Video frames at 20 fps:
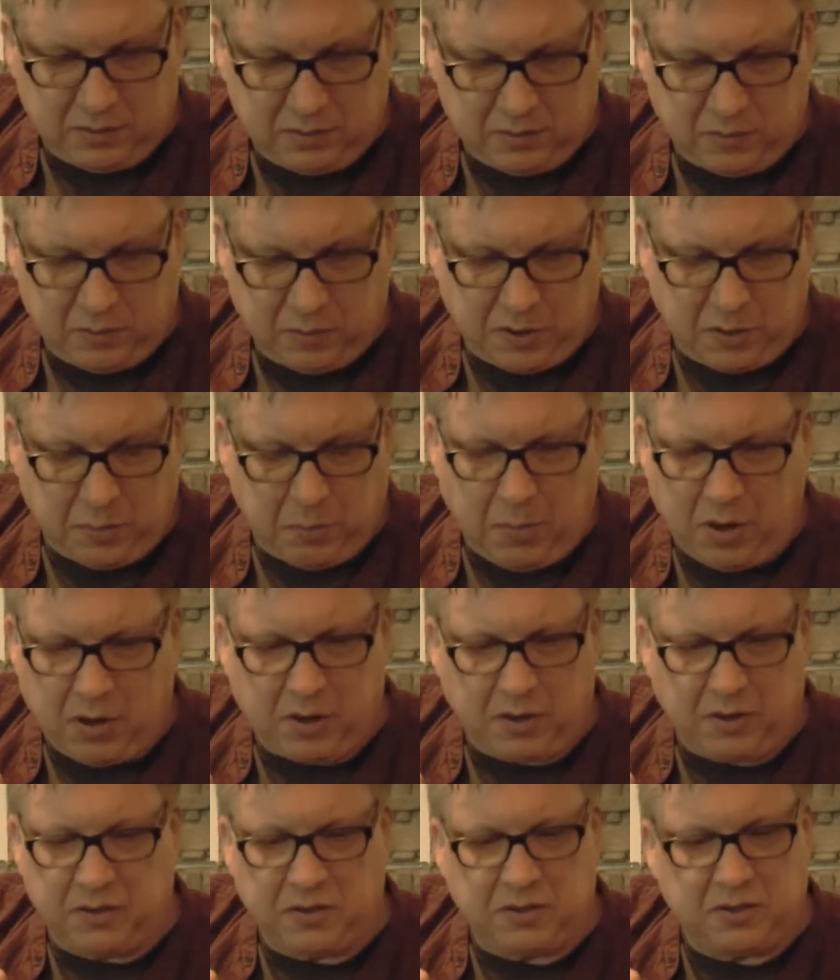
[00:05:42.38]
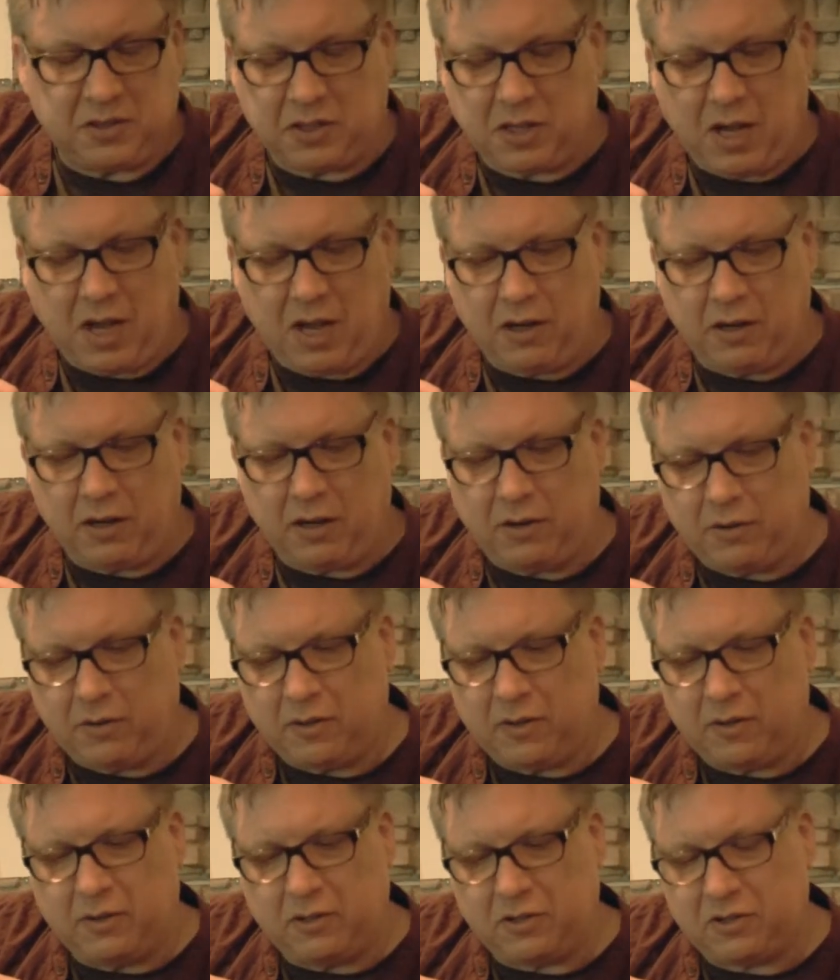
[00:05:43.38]
With the Martins, I don't know,
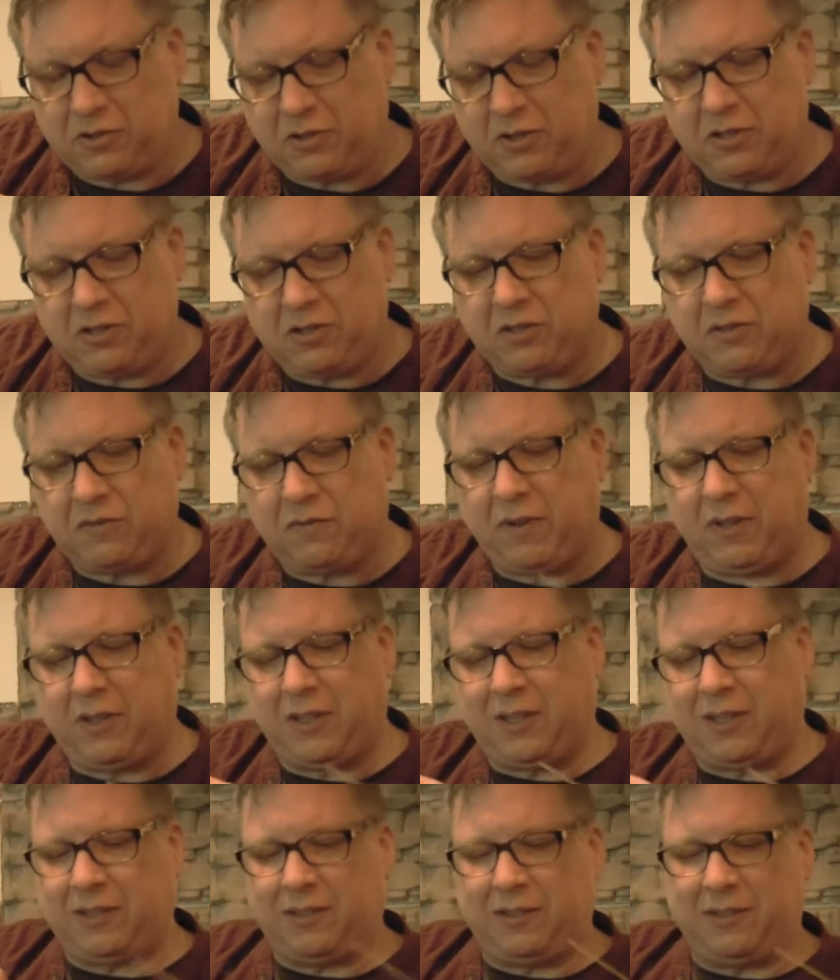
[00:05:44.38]
the strings just felt like,